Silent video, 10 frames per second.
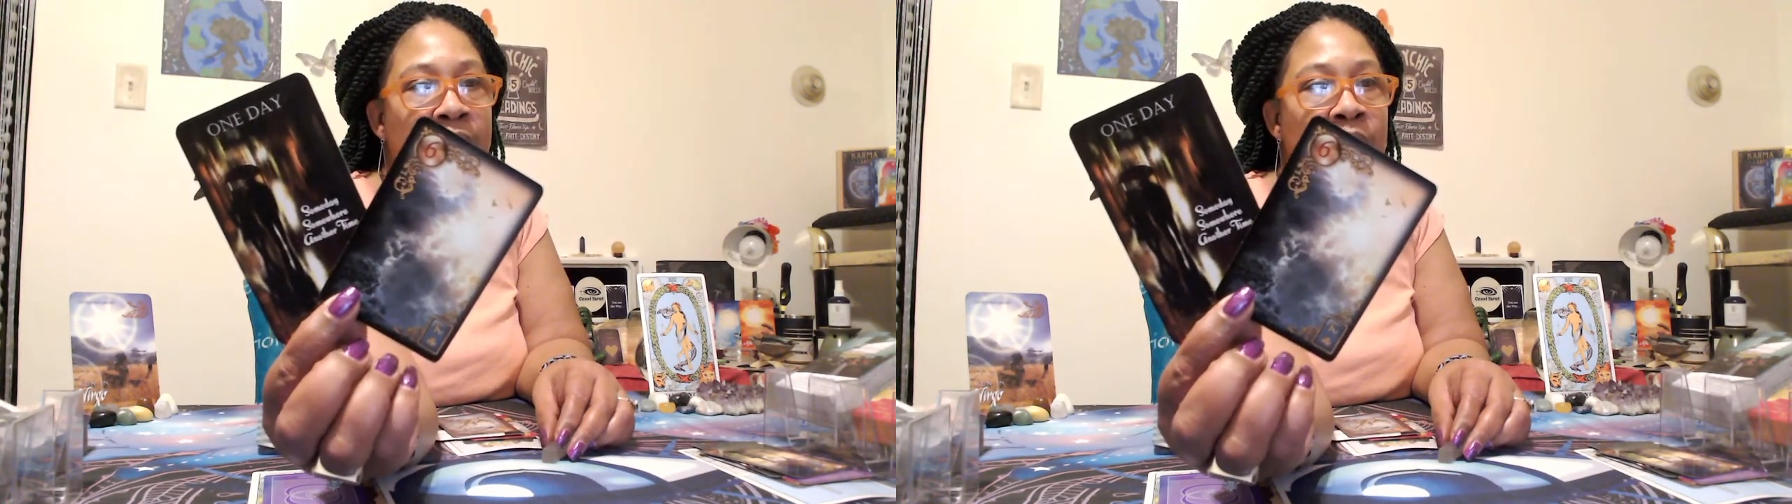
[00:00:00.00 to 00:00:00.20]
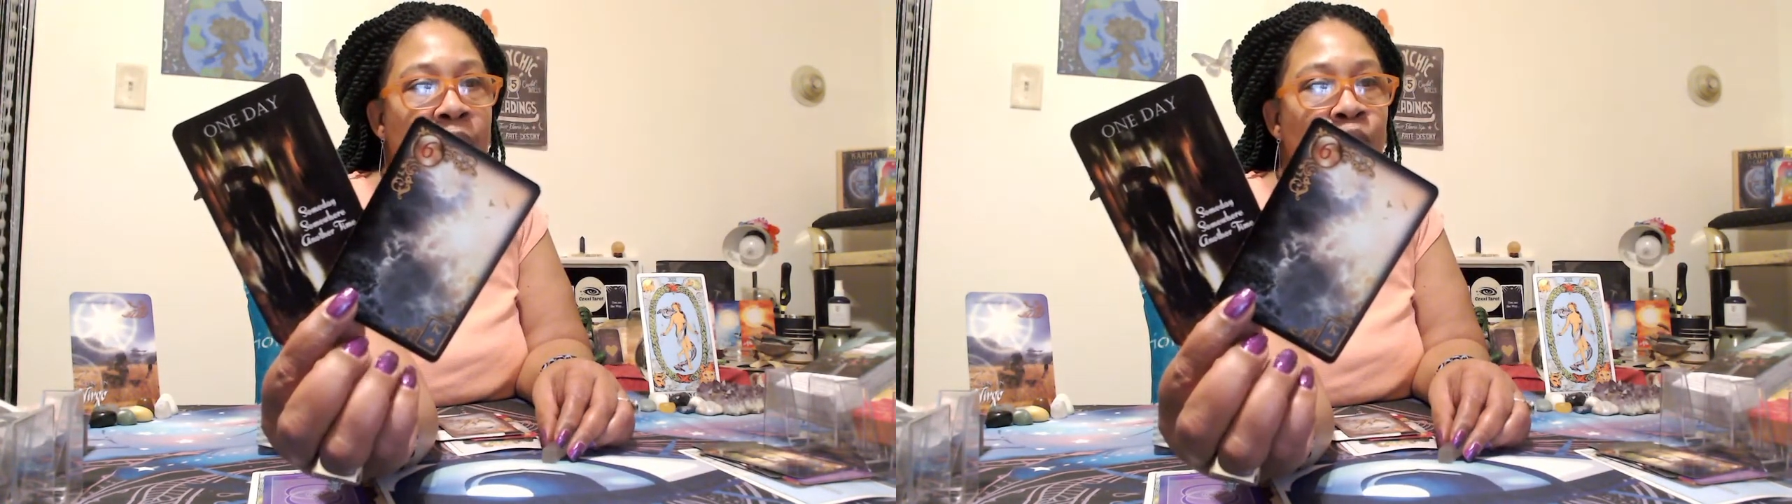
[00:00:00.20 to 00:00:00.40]

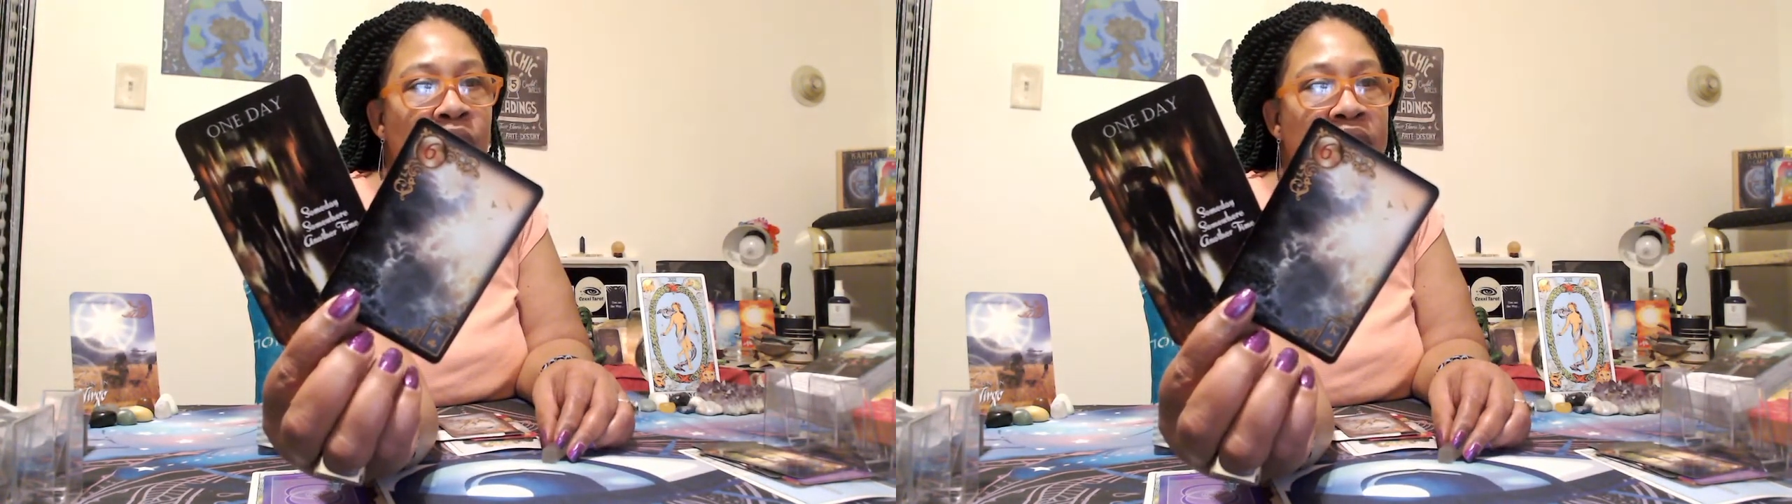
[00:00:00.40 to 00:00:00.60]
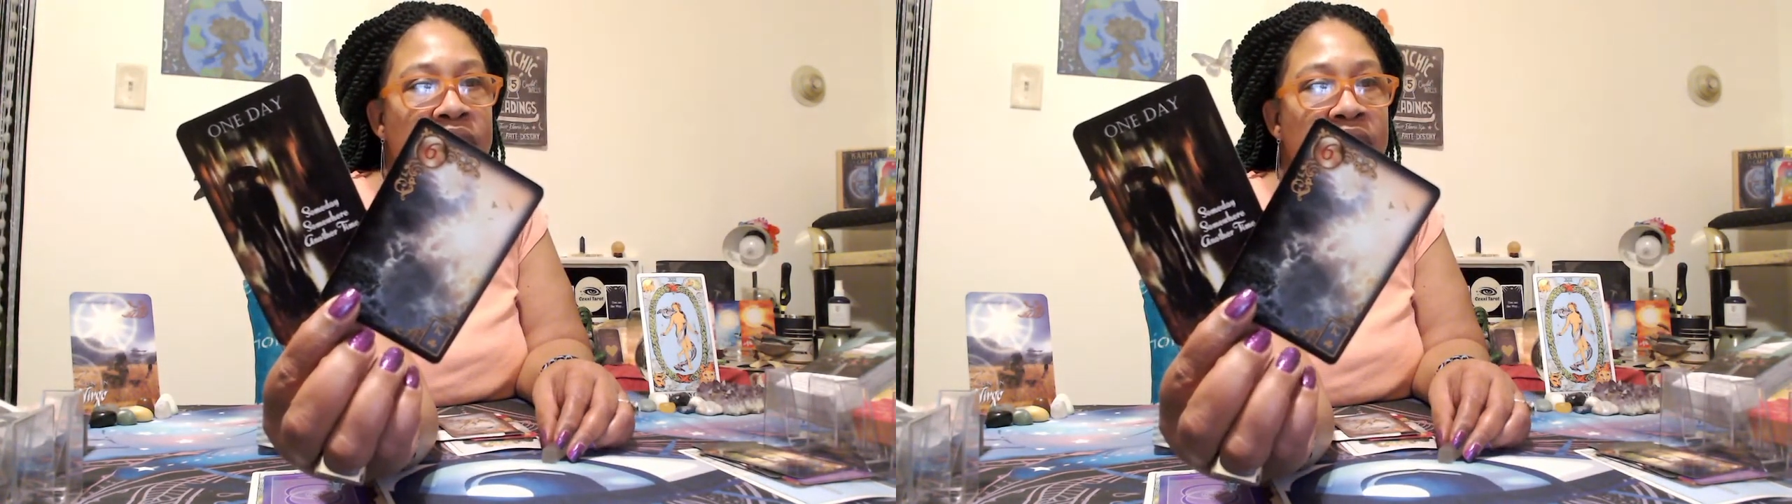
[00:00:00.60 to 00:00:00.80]

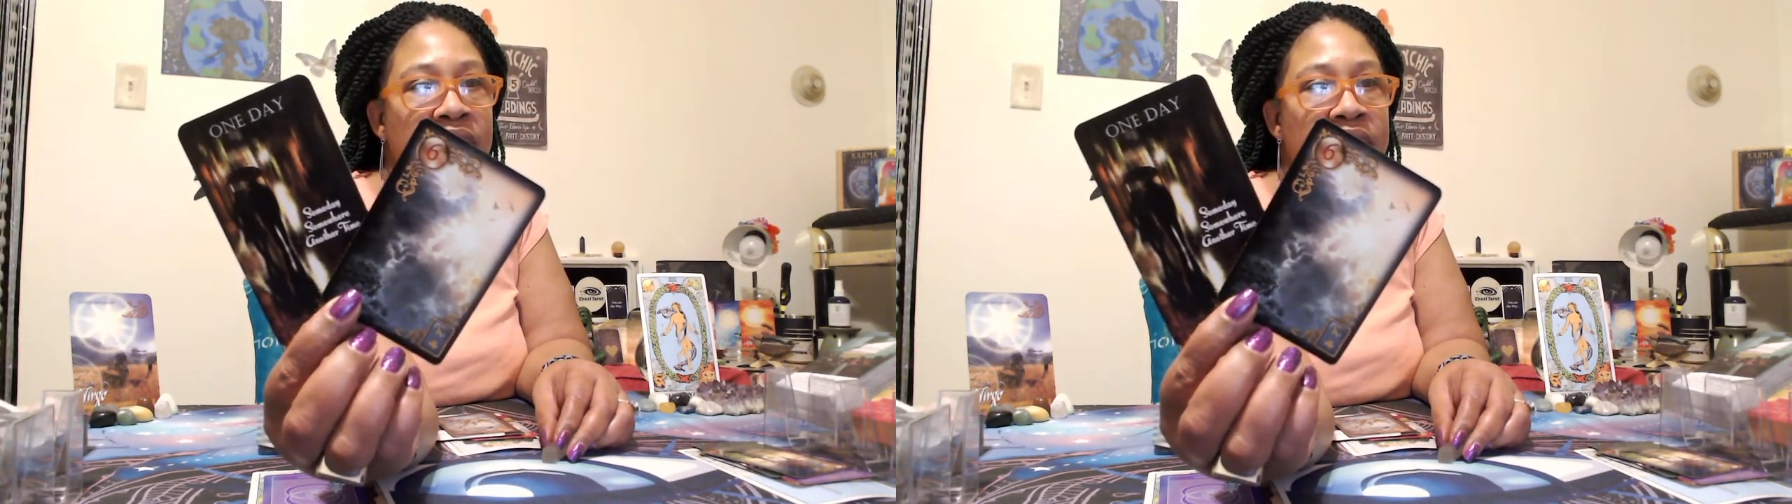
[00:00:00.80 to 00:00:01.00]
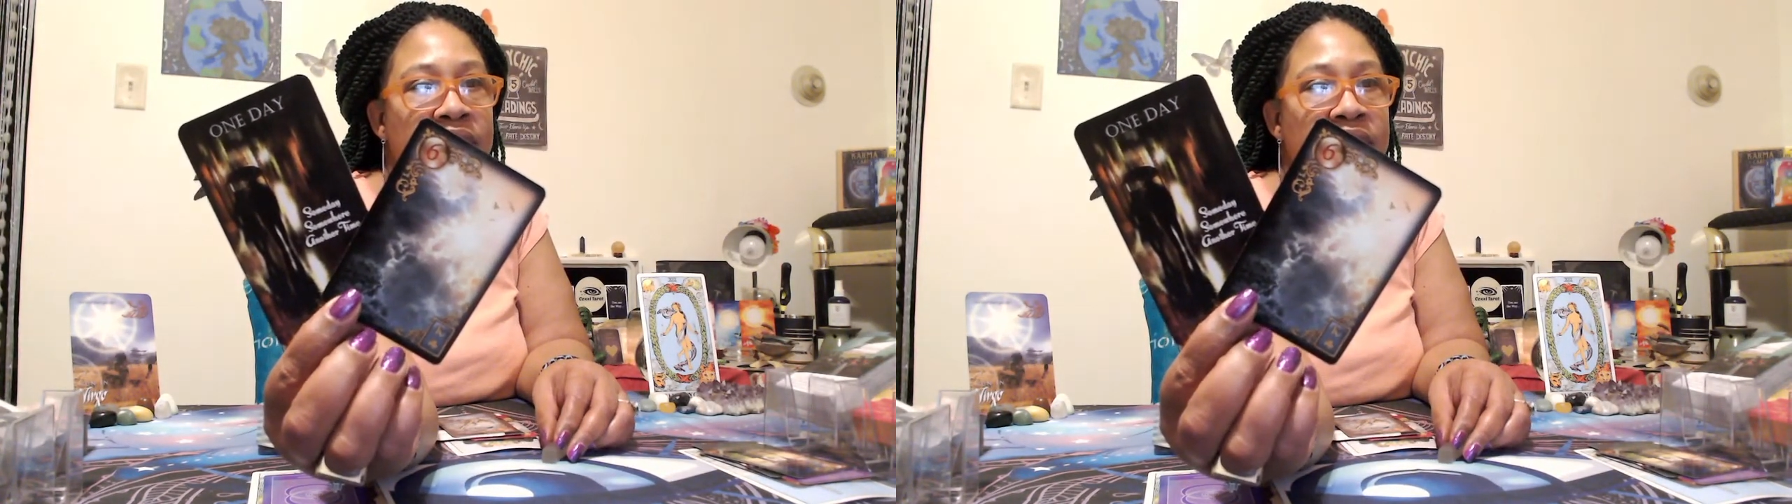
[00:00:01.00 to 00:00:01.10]
one day,